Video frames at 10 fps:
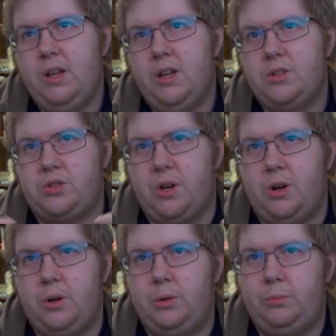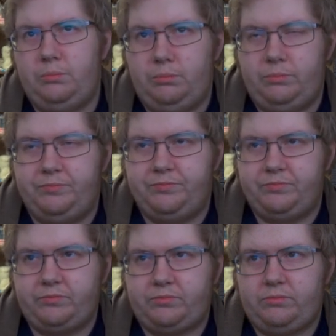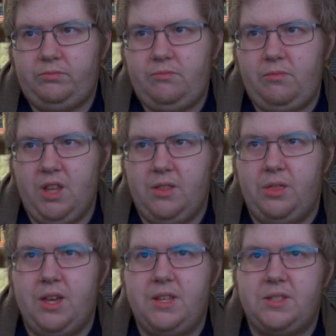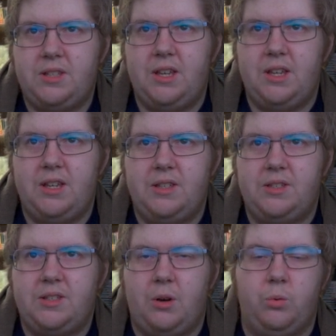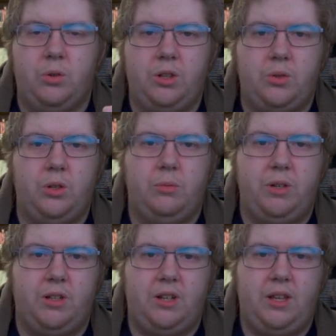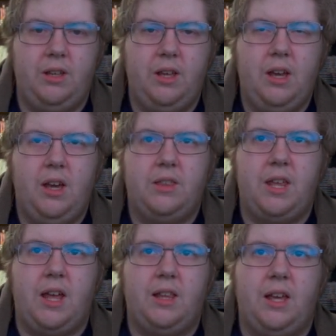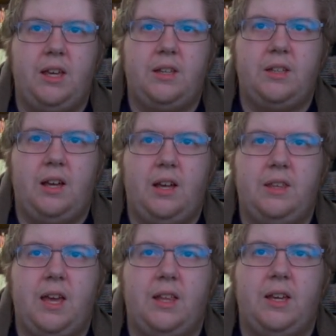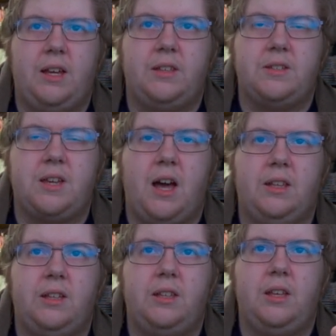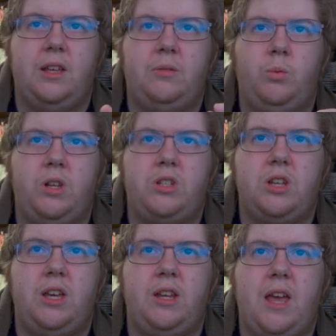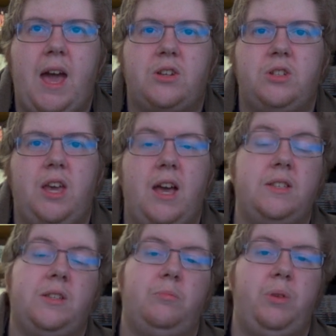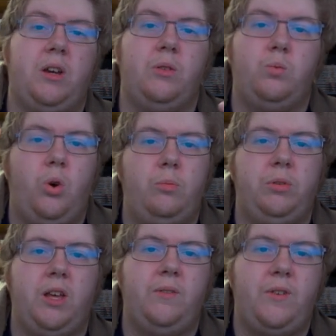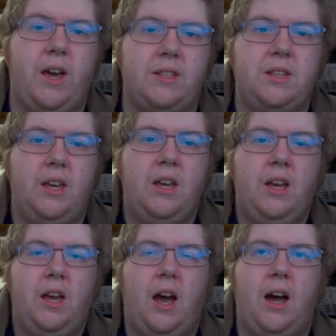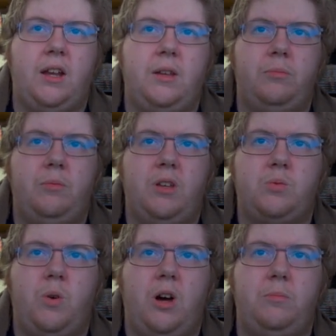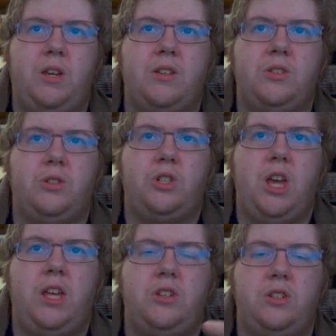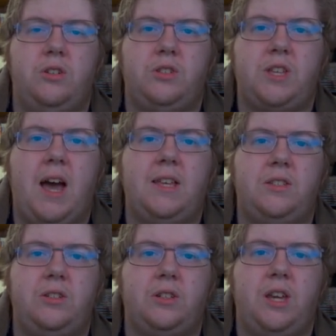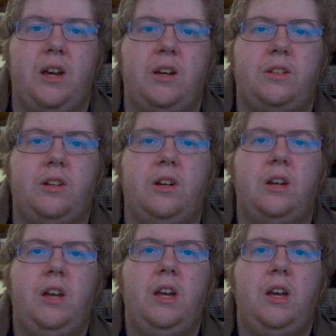So this is a really cool ability that I like on this gauntlet, in which it actually has a bigger roleplay effect on him as well, because you're changing your size of your character.